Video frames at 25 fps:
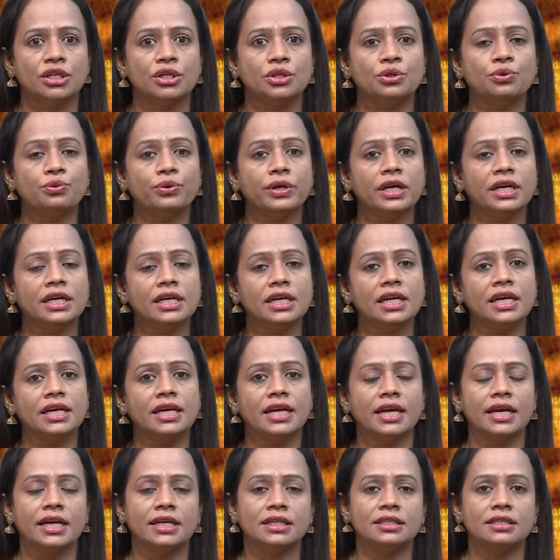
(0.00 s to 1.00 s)
to
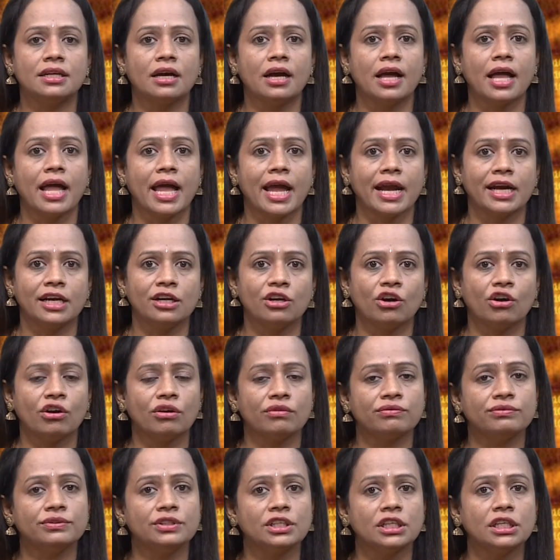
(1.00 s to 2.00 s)
indicate the end
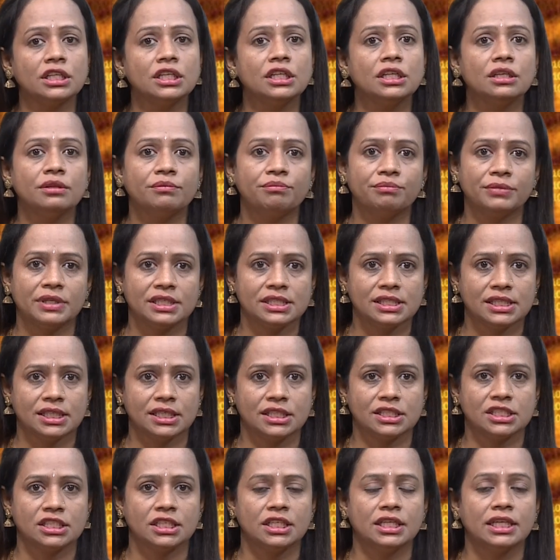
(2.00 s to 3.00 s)
of the
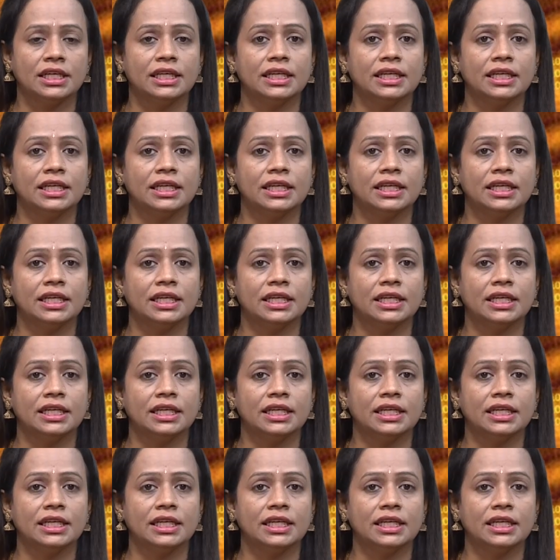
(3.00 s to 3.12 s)
message.